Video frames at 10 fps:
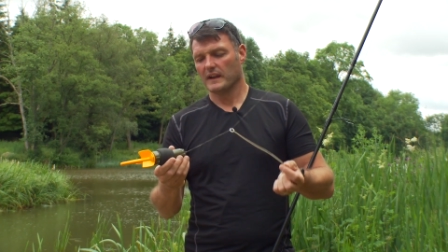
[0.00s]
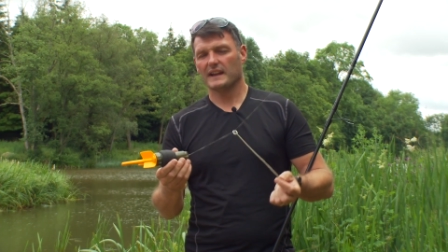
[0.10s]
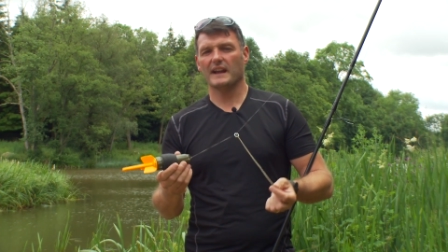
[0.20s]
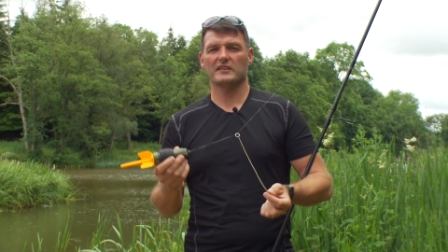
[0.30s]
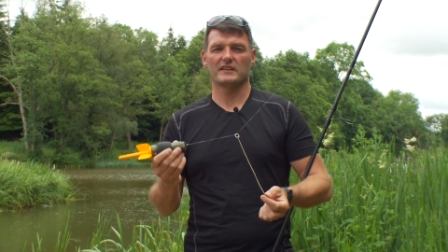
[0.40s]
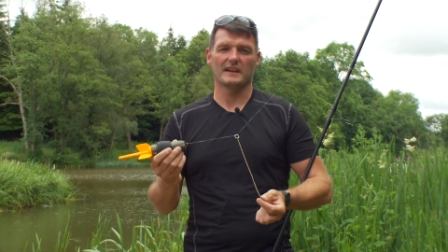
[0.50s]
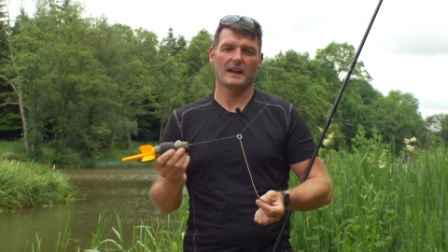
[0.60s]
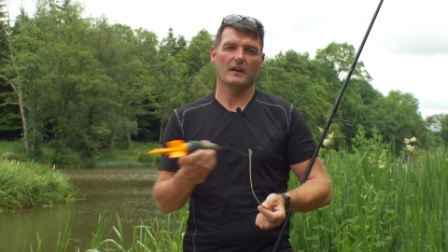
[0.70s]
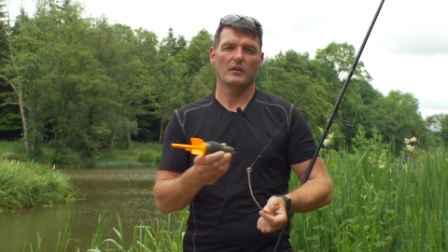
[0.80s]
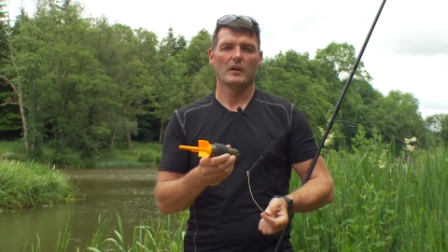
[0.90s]
Cast it
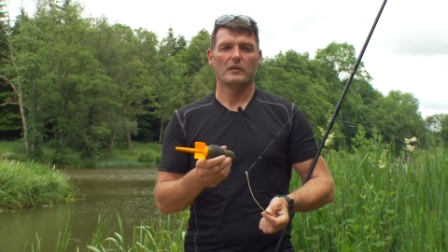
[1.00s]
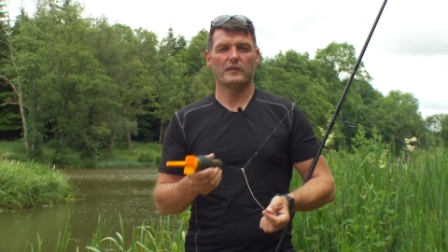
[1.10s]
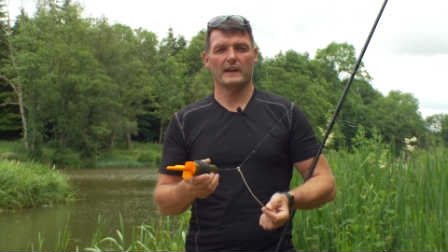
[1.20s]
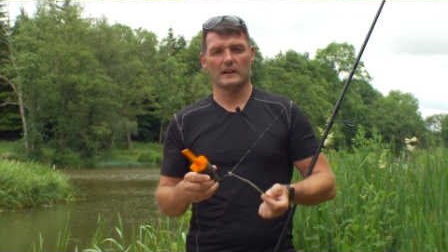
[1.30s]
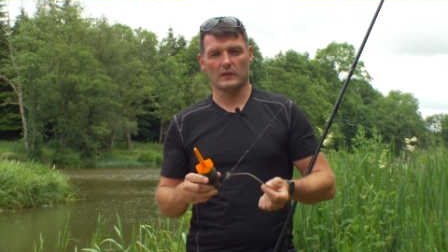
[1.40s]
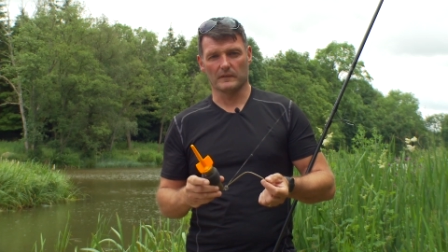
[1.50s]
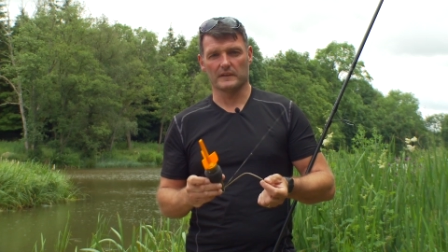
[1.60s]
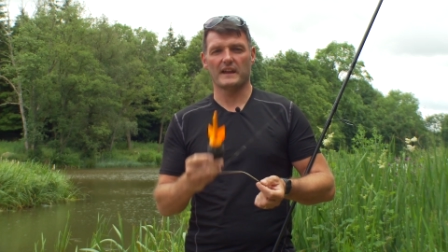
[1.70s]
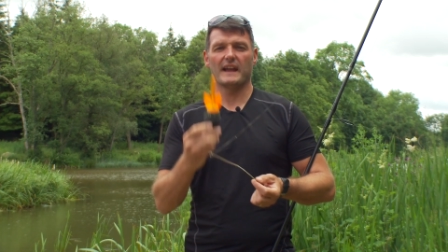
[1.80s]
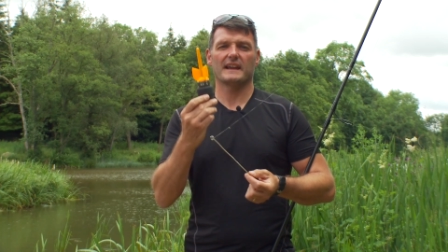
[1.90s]
out, feel along the
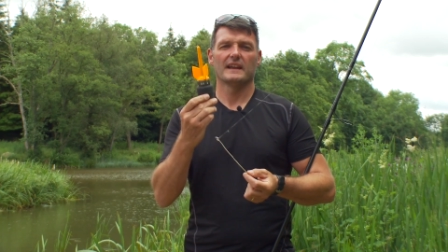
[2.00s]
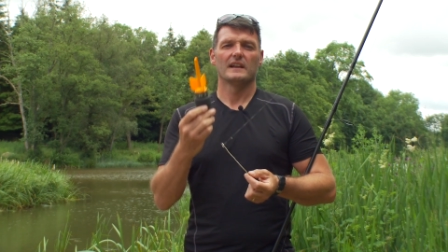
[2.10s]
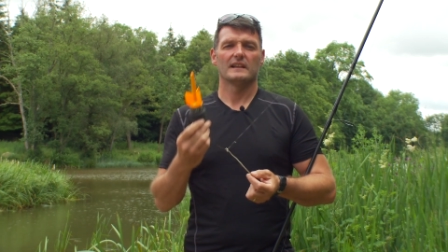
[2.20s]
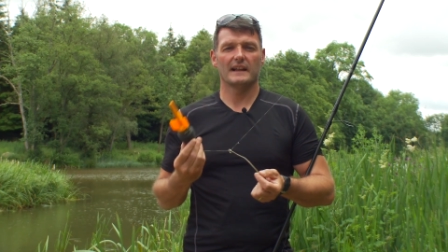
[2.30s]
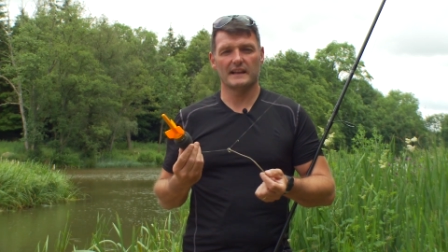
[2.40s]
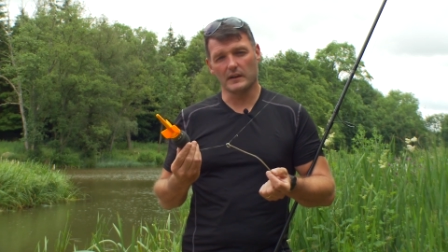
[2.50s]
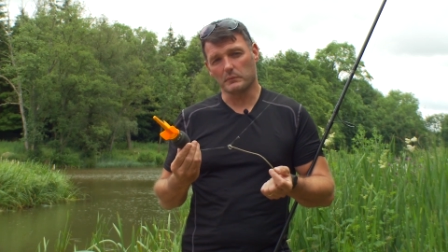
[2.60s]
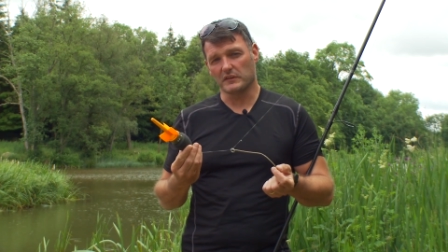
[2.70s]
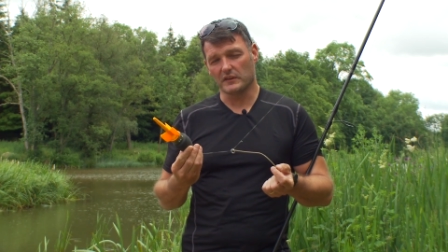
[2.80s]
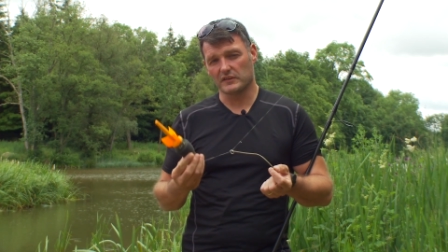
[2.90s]
deck, let it
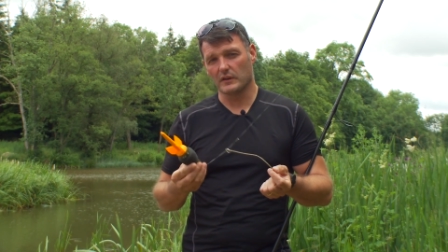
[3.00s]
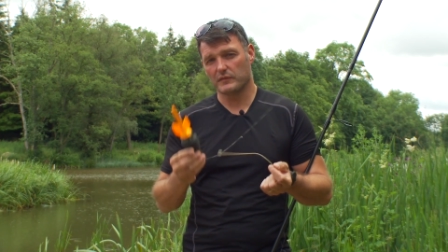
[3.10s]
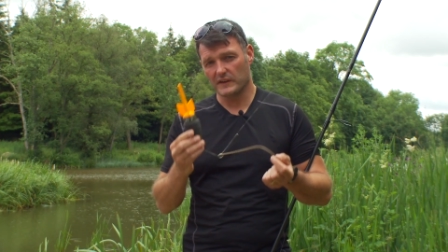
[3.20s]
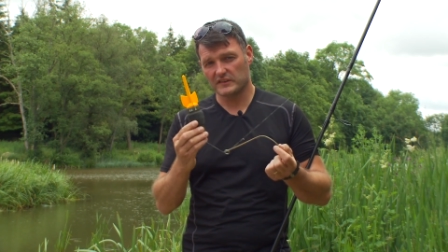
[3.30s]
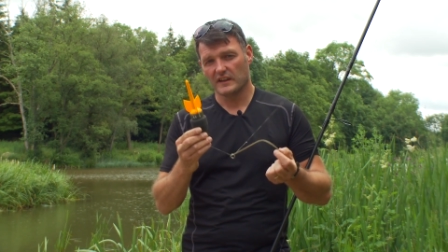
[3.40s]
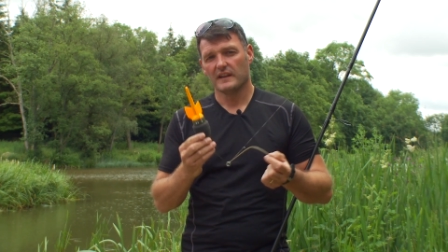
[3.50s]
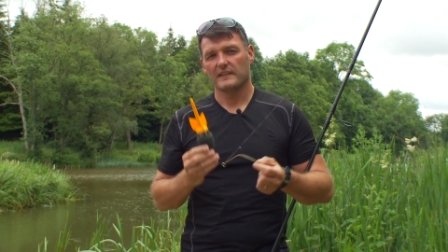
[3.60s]
up to the surface.